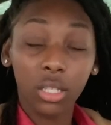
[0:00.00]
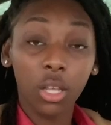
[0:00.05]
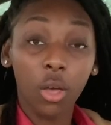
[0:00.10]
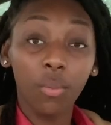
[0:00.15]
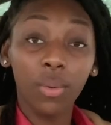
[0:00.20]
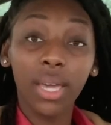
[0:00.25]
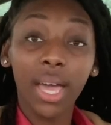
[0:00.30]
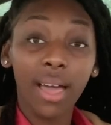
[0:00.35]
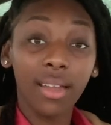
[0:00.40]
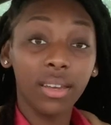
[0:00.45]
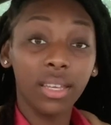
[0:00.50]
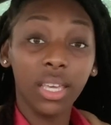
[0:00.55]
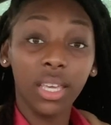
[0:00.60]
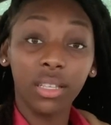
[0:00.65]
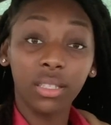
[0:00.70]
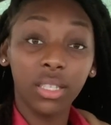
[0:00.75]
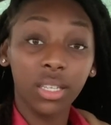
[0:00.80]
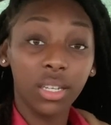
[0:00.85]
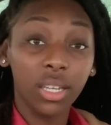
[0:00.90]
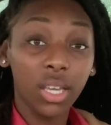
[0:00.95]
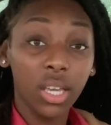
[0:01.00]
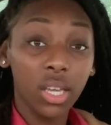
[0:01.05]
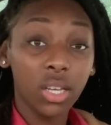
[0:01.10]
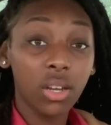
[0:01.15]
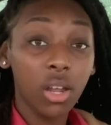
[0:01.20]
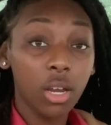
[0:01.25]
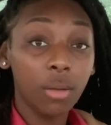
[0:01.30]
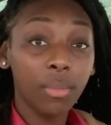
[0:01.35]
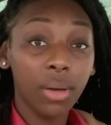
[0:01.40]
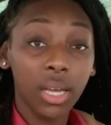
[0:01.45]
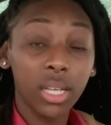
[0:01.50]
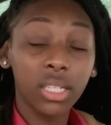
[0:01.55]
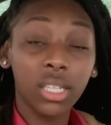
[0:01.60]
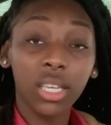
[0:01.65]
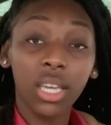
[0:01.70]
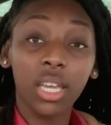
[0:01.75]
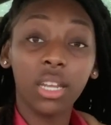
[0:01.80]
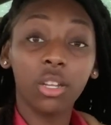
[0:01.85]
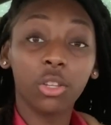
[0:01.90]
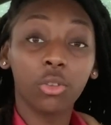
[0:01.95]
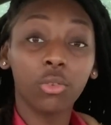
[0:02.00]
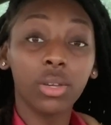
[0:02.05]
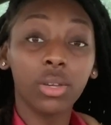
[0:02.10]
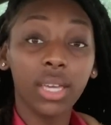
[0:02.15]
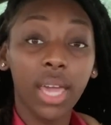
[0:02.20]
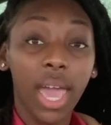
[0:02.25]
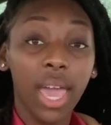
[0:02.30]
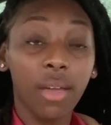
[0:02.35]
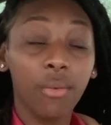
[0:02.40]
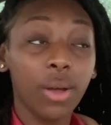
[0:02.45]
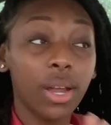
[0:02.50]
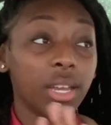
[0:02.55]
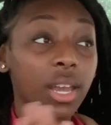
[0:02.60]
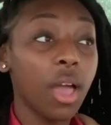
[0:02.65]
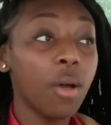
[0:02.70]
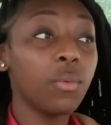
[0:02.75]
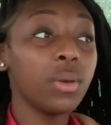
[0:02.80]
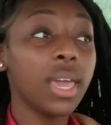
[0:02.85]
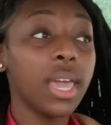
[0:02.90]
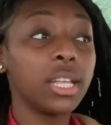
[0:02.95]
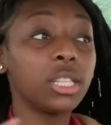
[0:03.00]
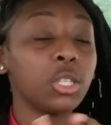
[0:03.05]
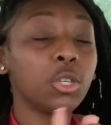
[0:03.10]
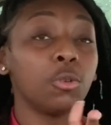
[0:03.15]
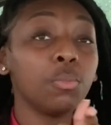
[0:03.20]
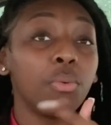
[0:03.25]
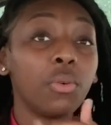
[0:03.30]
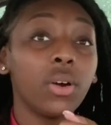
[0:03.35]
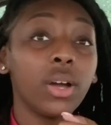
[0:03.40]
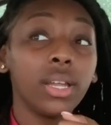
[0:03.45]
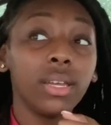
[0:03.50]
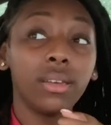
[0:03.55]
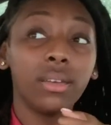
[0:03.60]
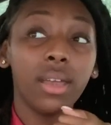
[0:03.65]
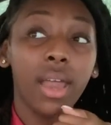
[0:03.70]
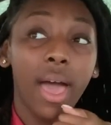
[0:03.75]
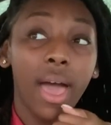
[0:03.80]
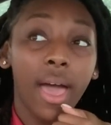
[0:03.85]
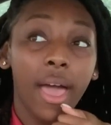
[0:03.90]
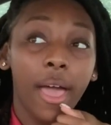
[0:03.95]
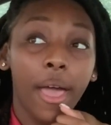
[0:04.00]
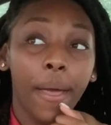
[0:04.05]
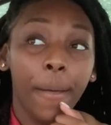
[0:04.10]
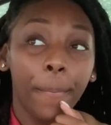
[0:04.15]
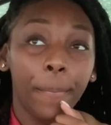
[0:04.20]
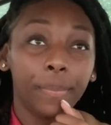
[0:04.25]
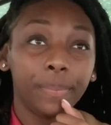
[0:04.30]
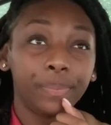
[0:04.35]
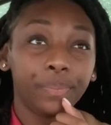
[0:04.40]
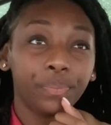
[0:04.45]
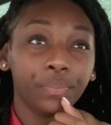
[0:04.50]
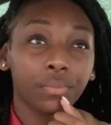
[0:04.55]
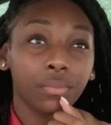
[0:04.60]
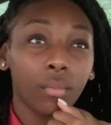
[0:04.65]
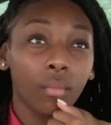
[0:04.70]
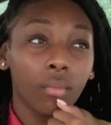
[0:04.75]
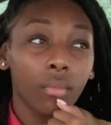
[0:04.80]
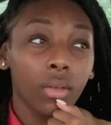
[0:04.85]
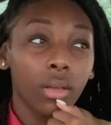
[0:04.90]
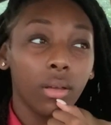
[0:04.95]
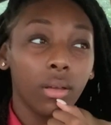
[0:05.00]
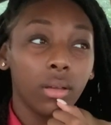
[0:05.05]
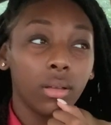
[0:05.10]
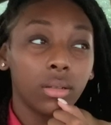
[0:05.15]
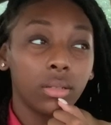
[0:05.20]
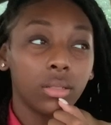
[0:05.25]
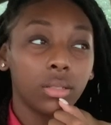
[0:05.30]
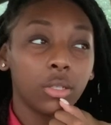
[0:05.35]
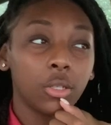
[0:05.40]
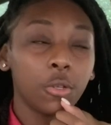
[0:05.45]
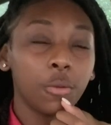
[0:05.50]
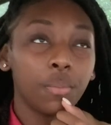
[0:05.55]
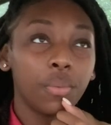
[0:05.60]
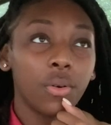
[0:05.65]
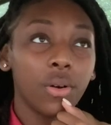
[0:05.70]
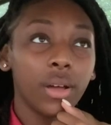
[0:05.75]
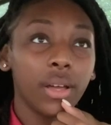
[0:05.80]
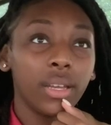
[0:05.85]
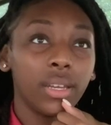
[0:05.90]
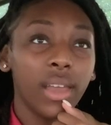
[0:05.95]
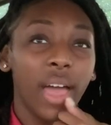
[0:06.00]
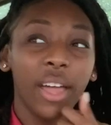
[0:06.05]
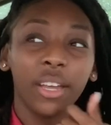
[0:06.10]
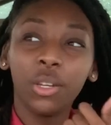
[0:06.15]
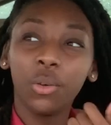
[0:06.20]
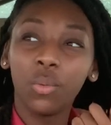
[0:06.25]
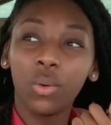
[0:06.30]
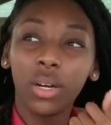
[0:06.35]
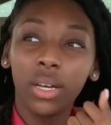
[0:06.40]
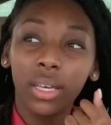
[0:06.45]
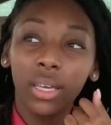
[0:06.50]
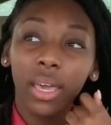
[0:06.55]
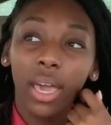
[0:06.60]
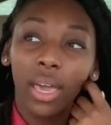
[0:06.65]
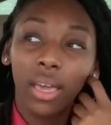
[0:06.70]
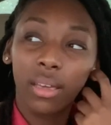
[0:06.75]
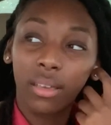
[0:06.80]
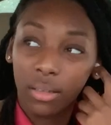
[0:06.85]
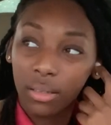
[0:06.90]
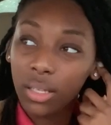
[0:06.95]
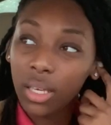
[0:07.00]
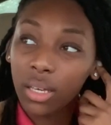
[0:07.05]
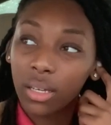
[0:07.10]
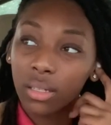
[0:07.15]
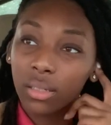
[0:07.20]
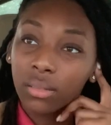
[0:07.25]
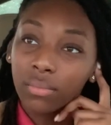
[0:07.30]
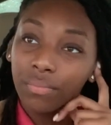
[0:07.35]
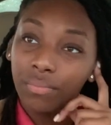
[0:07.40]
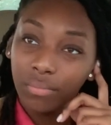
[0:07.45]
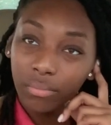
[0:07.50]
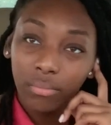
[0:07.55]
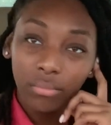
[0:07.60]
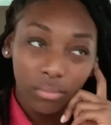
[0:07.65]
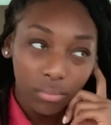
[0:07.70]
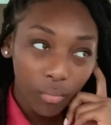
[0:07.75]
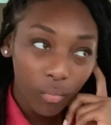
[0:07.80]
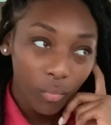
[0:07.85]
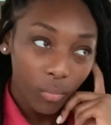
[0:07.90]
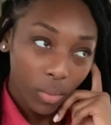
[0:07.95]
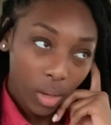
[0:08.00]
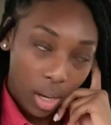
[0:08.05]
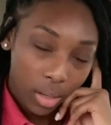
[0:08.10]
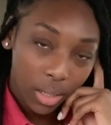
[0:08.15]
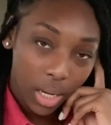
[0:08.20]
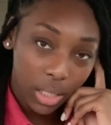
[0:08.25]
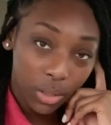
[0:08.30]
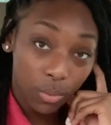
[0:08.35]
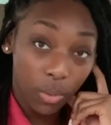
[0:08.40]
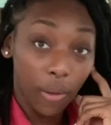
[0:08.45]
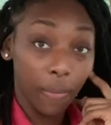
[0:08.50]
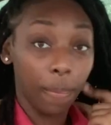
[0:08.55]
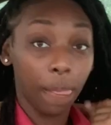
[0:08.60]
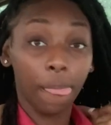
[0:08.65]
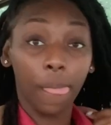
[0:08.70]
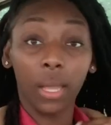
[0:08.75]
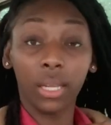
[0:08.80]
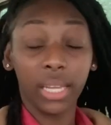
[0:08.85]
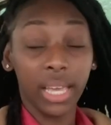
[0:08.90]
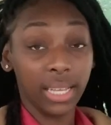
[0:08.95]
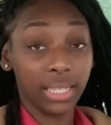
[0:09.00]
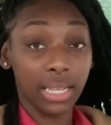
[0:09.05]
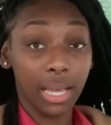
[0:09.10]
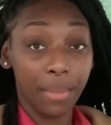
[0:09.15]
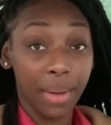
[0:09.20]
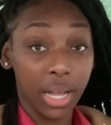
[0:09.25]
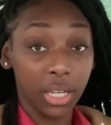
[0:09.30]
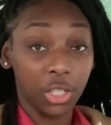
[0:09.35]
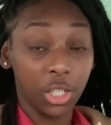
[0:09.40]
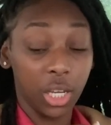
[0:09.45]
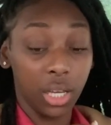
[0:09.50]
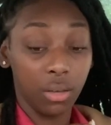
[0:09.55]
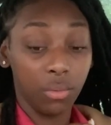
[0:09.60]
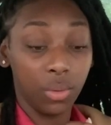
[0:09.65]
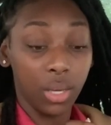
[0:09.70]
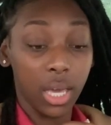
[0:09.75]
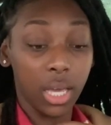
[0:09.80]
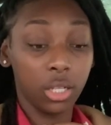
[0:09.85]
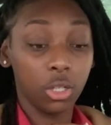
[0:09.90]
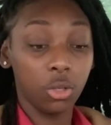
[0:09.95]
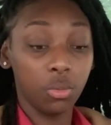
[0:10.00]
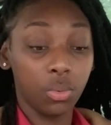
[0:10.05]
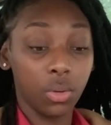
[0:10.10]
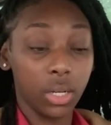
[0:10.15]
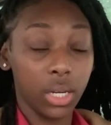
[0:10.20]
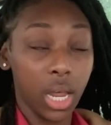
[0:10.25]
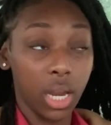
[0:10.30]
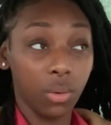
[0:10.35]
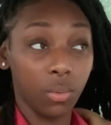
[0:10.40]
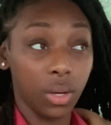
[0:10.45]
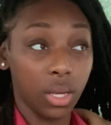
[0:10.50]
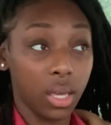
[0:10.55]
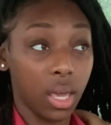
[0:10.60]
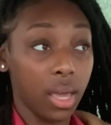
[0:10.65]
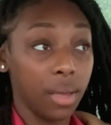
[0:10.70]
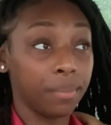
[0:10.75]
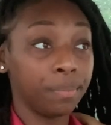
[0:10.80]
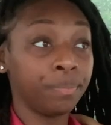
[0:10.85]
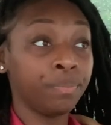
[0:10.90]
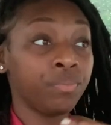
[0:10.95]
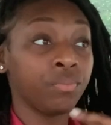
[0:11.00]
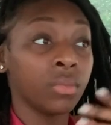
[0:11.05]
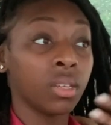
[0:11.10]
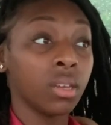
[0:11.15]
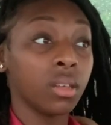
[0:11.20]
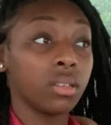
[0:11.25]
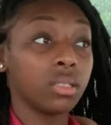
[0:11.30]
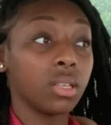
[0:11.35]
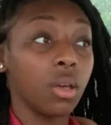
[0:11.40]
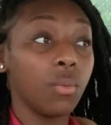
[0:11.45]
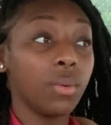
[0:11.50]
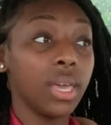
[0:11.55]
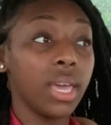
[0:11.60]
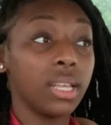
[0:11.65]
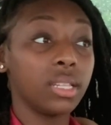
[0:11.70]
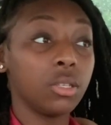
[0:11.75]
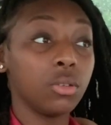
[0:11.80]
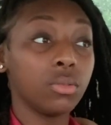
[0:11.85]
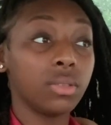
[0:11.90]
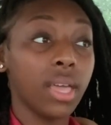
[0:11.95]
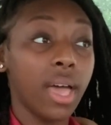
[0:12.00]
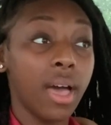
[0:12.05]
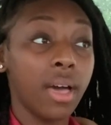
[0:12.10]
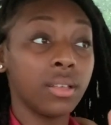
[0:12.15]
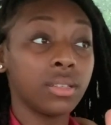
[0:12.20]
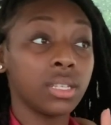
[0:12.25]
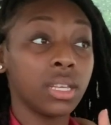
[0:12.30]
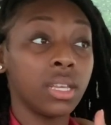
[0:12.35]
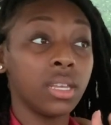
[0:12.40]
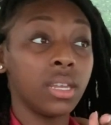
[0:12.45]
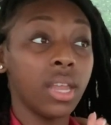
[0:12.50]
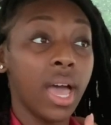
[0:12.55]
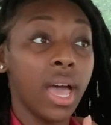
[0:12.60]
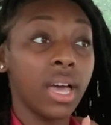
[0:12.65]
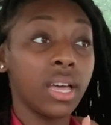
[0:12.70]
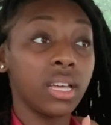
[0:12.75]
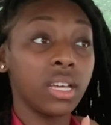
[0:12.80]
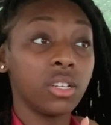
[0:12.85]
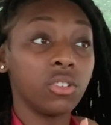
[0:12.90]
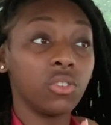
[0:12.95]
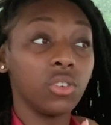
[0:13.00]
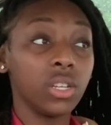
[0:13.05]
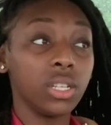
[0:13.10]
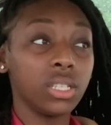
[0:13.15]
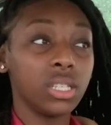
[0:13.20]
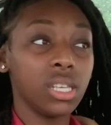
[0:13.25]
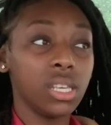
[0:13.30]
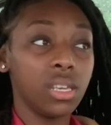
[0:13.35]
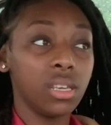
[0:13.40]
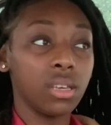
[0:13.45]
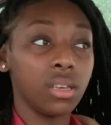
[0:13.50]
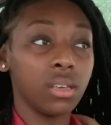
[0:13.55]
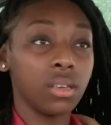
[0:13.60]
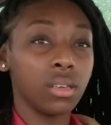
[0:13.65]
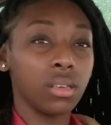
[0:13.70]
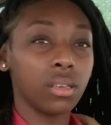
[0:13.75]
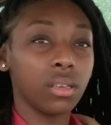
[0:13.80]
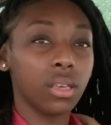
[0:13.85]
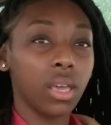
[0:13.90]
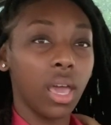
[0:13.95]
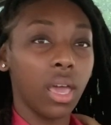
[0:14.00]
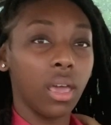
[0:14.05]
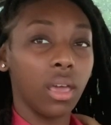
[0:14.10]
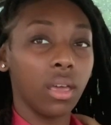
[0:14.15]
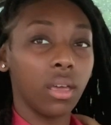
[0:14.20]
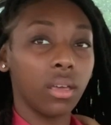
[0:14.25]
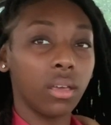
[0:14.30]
So we got to the end of the month to get the 3K. Right now we at 2.91K. Yeah. That's what, last time I checked, we at 2.91K. So we at 2,910K.